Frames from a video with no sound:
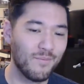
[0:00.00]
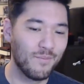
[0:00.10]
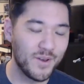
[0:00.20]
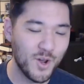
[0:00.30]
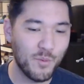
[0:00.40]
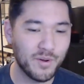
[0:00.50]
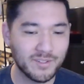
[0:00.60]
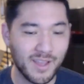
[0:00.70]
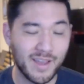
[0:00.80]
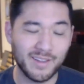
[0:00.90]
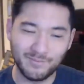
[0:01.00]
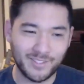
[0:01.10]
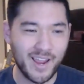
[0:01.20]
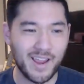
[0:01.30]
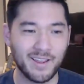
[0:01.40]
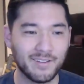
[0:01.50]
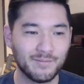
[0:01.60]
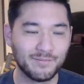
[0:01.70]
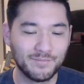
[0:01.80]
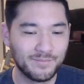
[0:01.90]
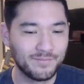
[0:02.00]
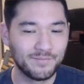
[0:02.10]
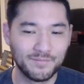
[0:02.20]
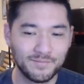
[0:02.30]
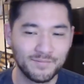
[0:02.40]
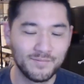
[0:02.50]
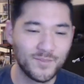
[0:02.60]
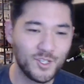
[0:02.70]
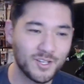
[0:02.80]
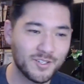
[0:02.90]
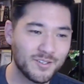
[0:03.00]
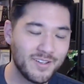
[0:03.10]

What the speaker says: but nobody's like, dang, Justice